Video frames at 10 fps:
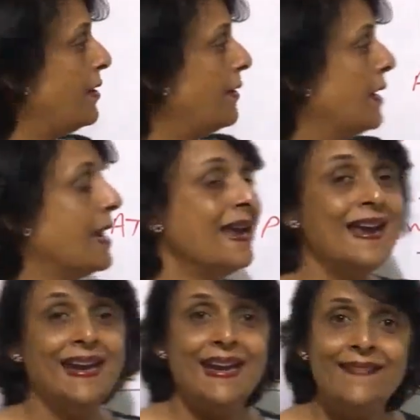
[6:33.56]
here
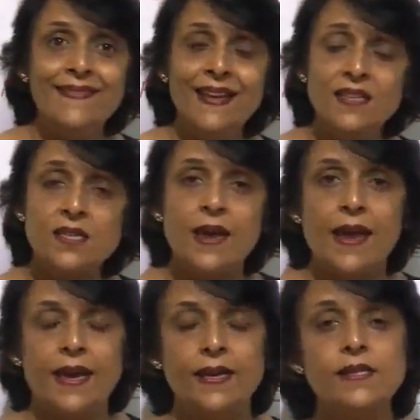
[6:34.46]
in this
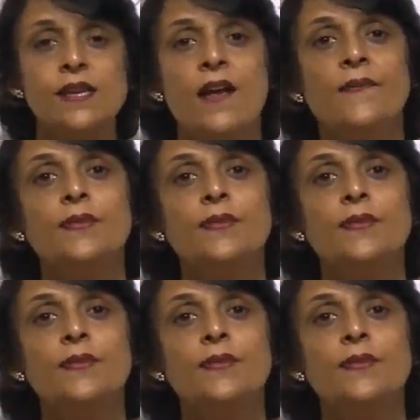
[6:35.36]
case